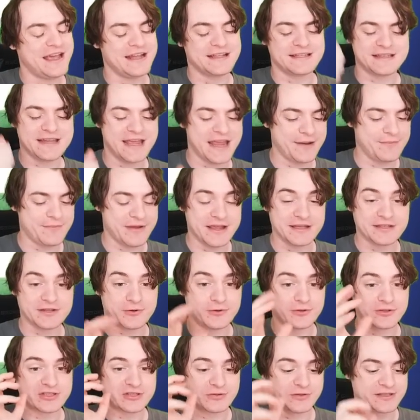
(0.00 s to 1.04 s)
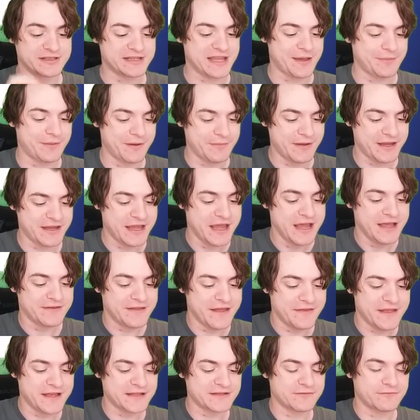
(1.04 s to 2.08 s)
Its name is also escaping me.
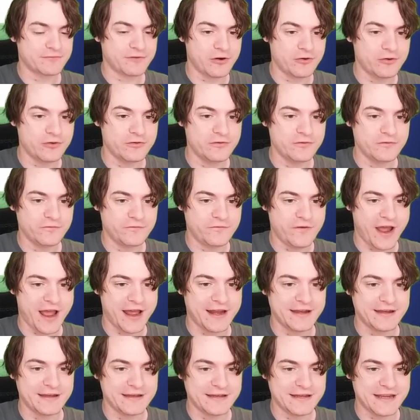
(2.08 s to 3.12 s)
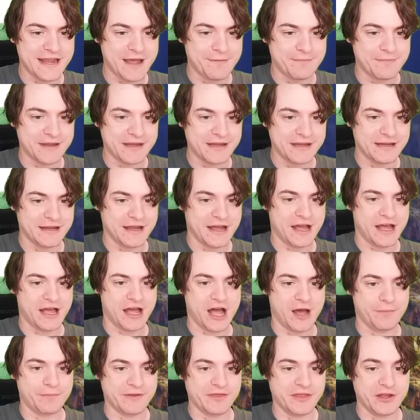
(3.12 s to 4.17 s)
Then there's Rovaniemi,
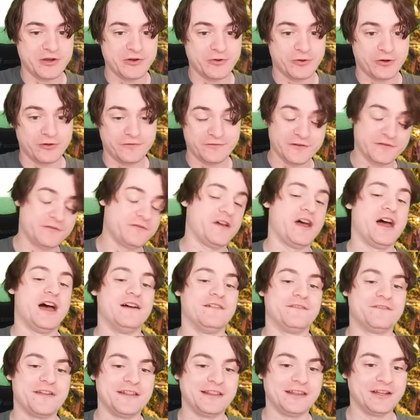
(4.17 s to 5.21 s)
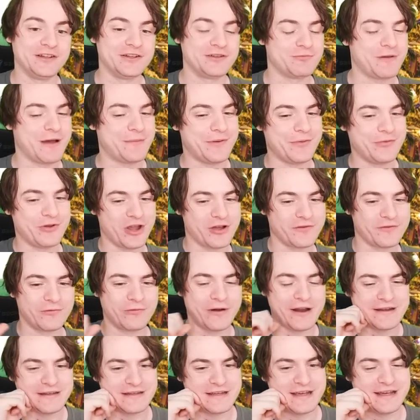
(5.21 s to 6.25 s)
up in the north of Finland, where people go for
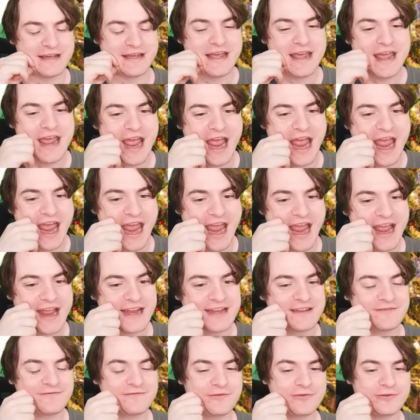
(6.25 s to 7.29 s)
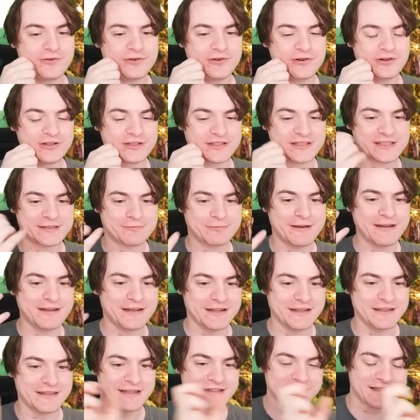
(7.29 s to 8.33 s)
reindeer. And for
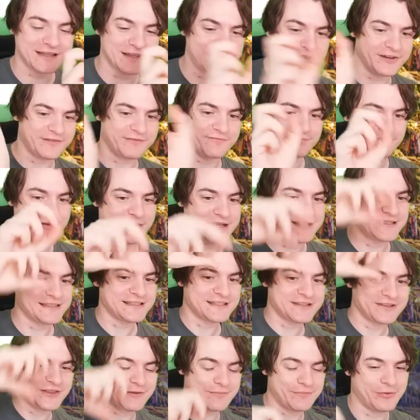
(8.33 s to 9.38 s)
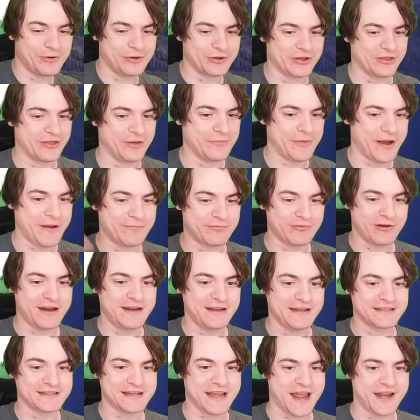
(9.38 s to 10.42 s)
Sweden, there's a lot of places on the border that my
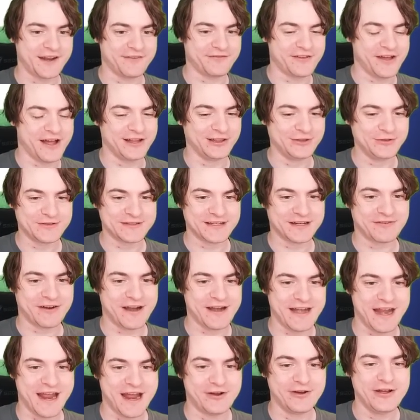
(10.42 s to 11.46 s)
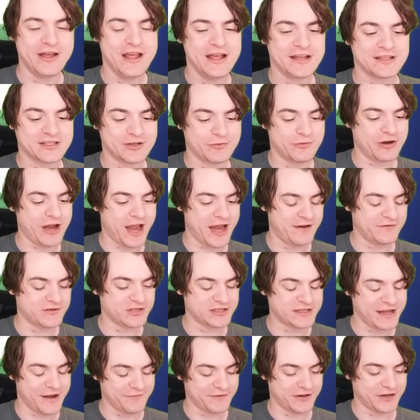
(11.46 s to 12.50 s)
brain is kind of losing right now. So we'll kind of
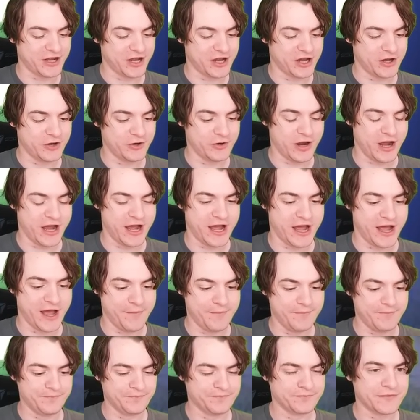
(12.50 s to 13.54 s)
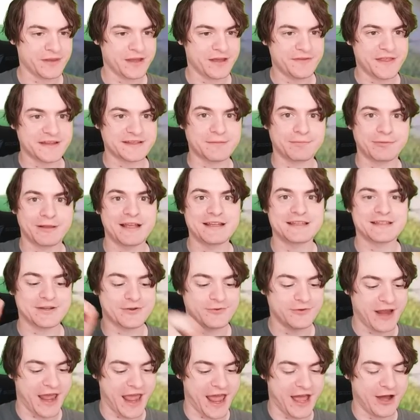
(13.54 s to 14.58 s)
just have to go, there's a place
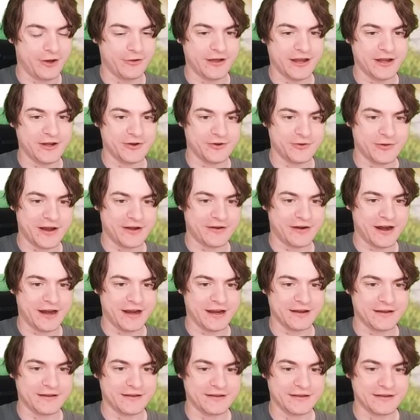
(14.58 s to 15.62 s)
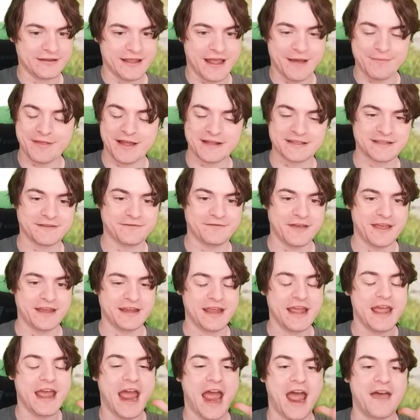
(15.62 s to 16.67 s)
called Hell in Norway, right? Yep, that's a
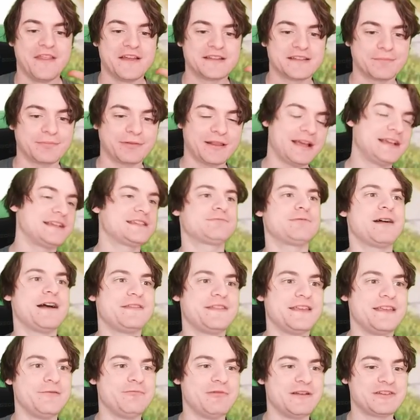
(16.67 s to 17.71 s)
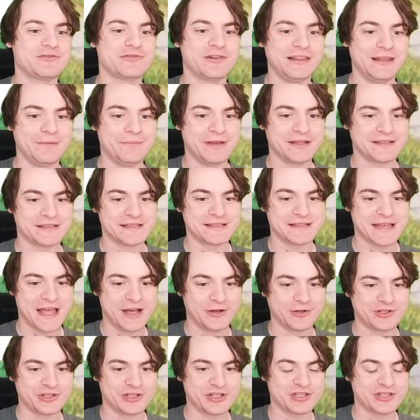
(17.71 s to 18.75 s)
thing. And there's a place where the Winter Olympics is
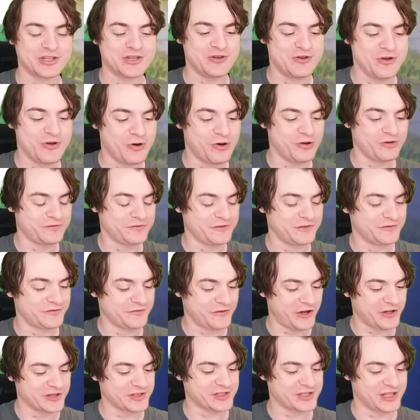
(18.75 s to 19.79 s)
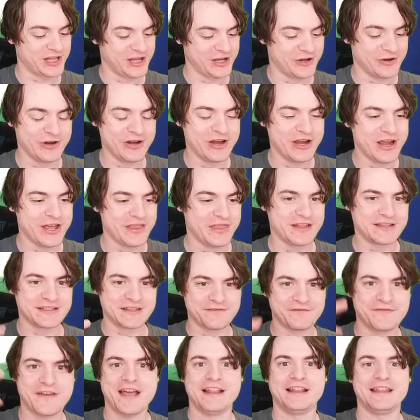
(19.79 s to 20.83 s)
held just north of Oslo that's a
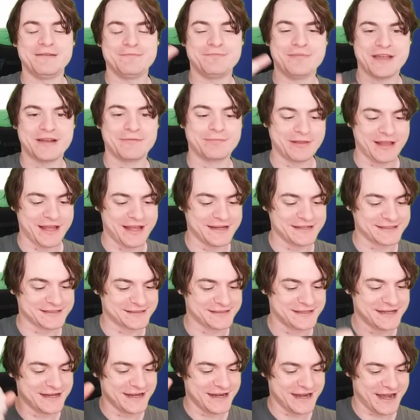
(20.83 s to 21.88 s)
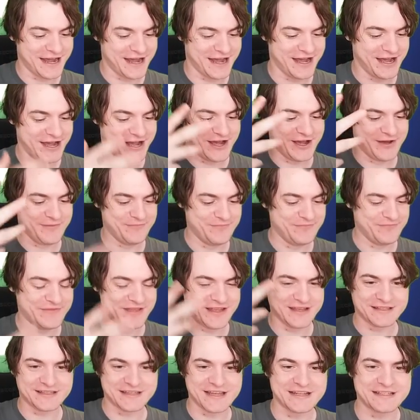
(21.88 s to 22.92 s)
fairly big place.
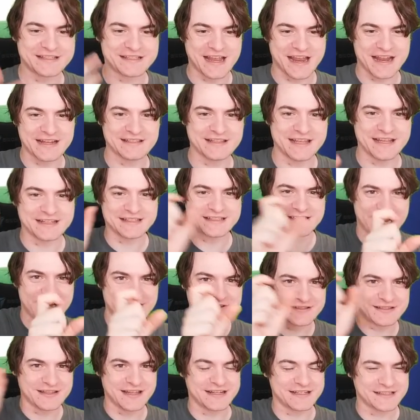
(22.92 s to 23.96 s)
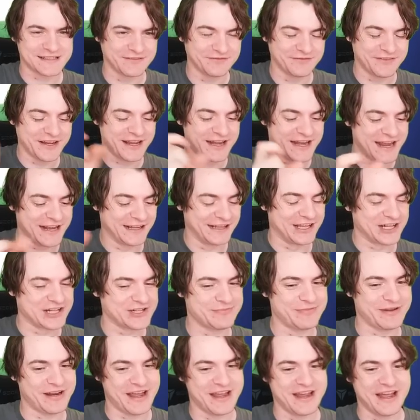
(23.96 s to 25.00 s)
It's like sounds like something in English,
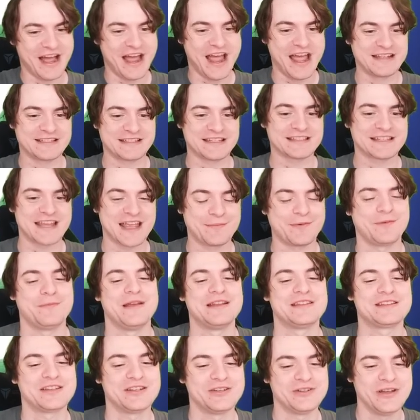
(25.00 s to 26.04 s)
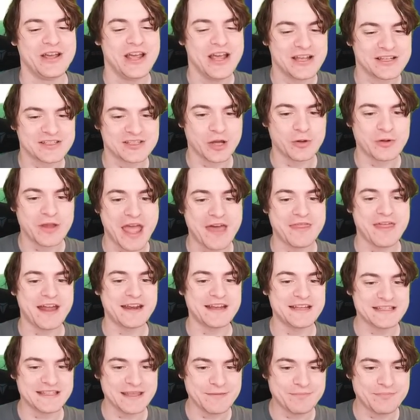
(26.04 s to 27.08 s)
but it's escaping me too. So yeah, that
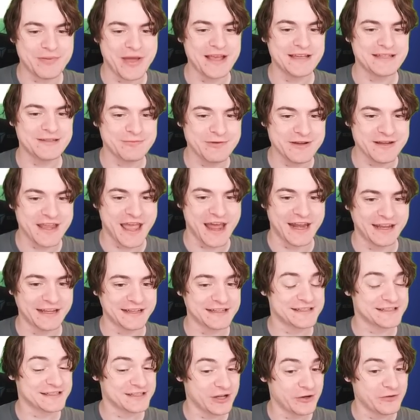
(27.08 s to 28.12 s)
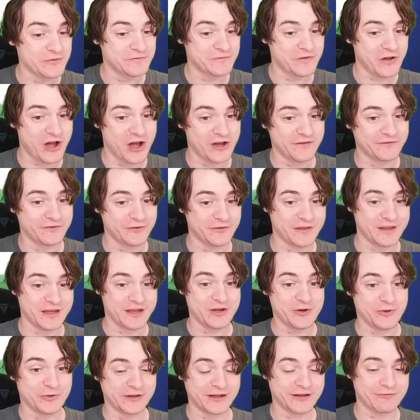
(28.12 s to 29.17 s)
is the best we're getting so far for the
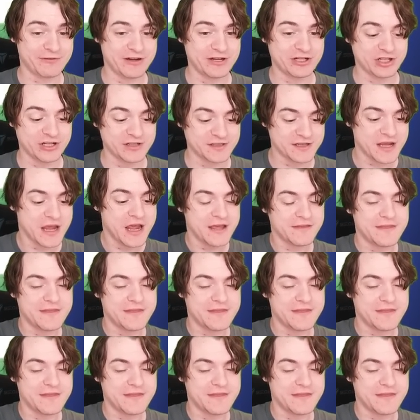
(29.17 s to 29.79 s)
Nordic regions.